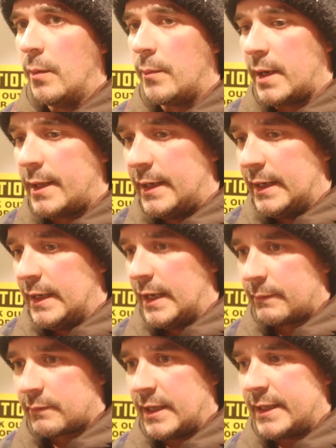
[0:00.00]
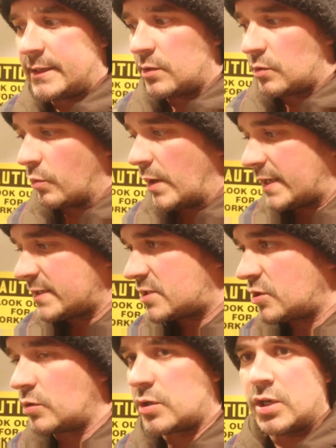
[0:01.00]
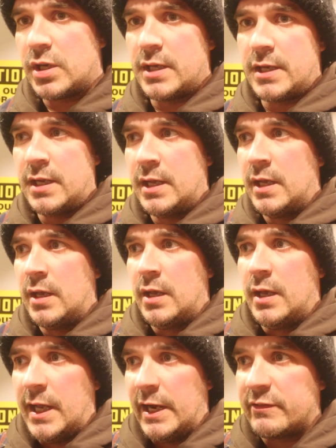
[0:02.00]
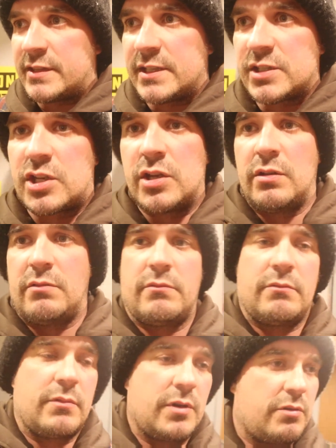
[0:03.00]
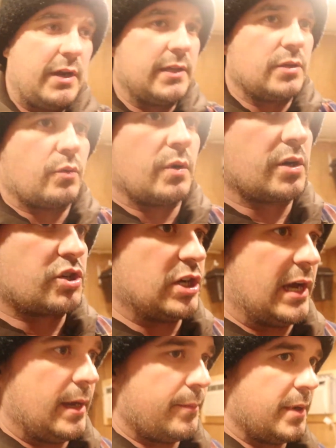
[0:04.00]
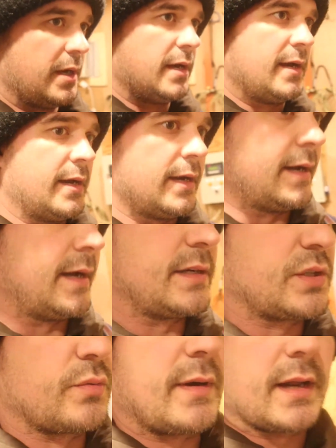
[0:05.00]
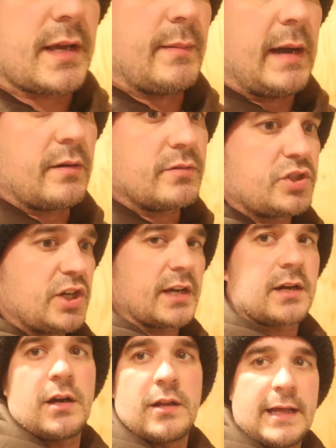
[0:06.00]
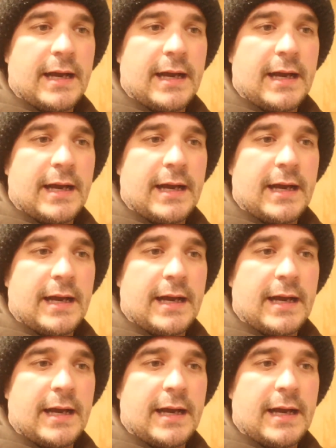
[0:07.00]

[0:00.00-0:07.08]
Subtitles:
But I'm glad that the wine's doing good. Everything's great in the workshop. I just wanted to come out and check it all